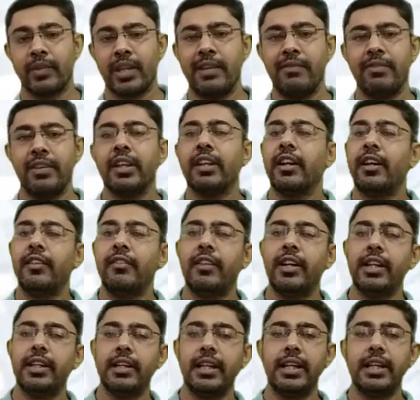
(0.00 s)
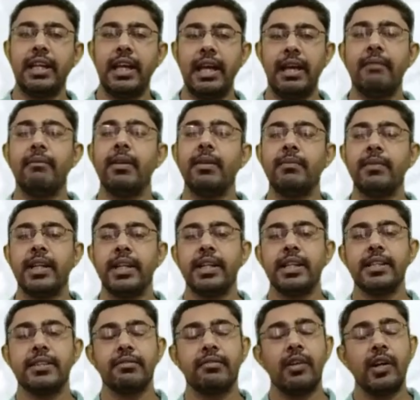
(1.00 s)
If we convert in mm
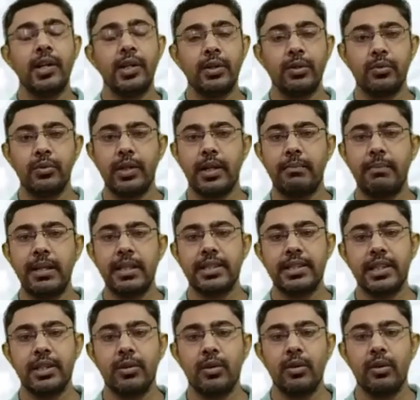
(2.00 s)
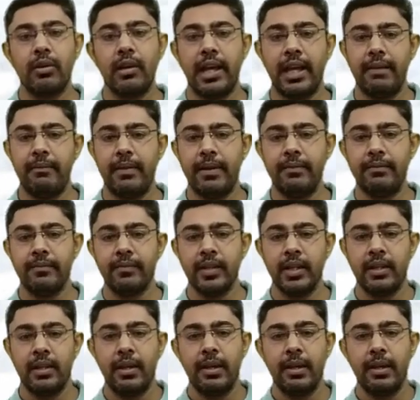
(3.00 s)
that is 1200 mm.